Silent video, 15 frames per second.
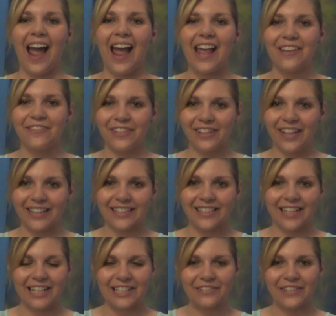If you liked
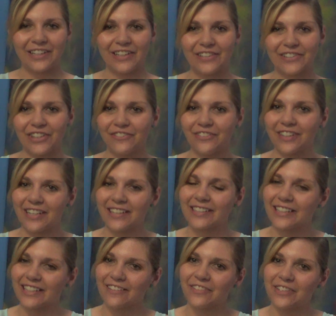today's video, don't forget
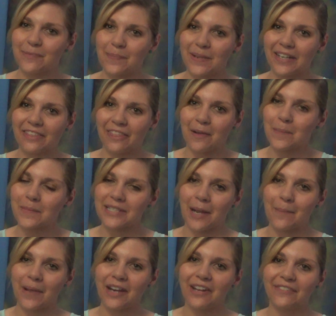to give it a big thumbs
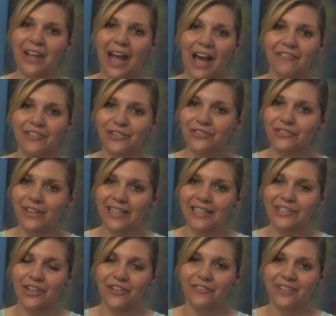up, and if you haven't
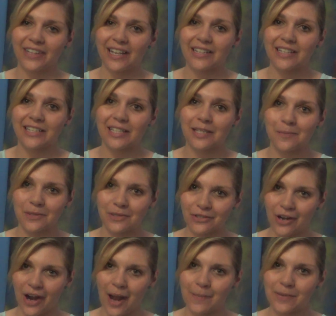already, don't forget to
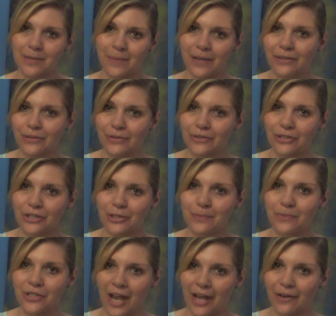subscribe to my
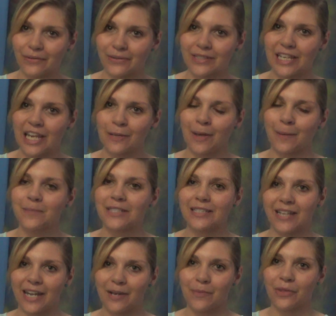YouTube channel to keep up to
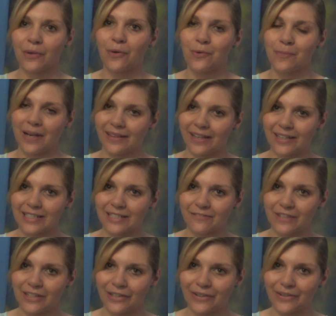date with all my
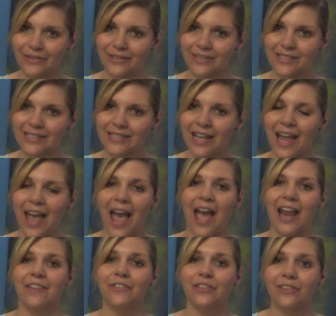latest videos.
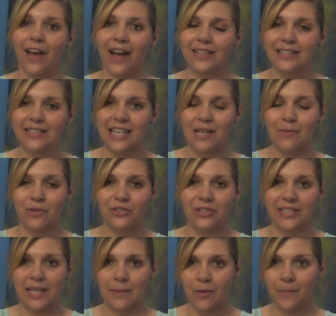And if you'd like to keep
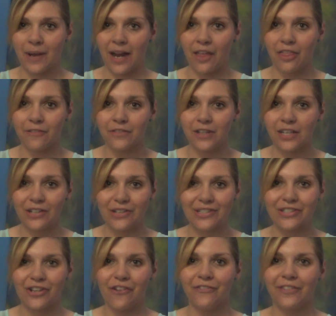watching some of my other
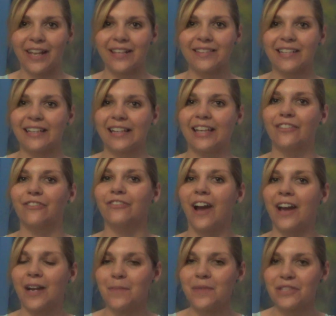videos, don't forget to click
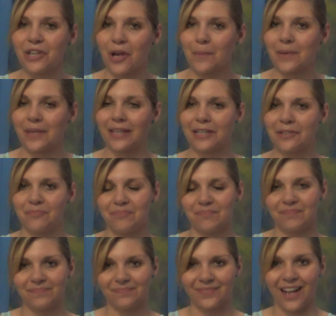right up the top here.
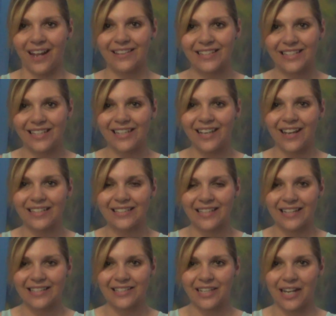I'll see you guys
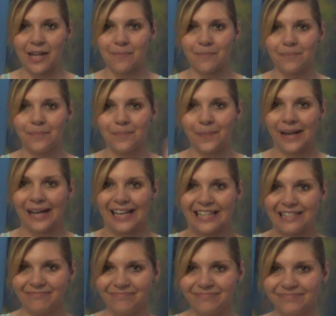next time. Bye.